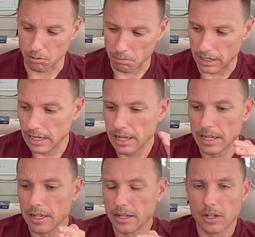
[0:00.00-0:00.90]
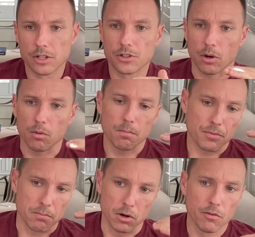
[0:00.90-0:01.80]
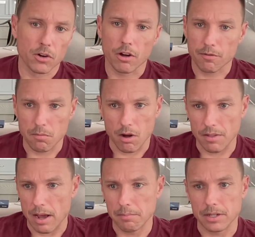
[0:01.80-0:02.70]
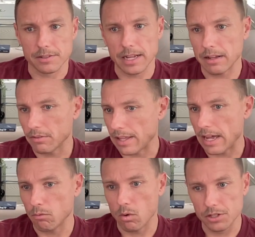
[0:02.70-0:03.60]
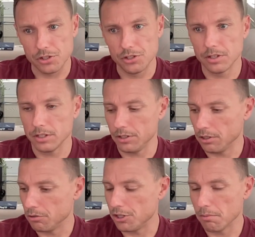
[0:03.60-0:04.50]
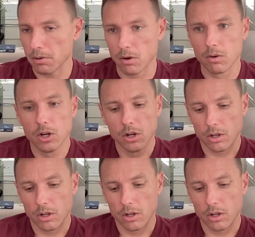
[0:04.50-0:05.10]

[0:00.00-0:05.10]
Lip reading: But so moving on from all that, because that was, you know, Jimbo,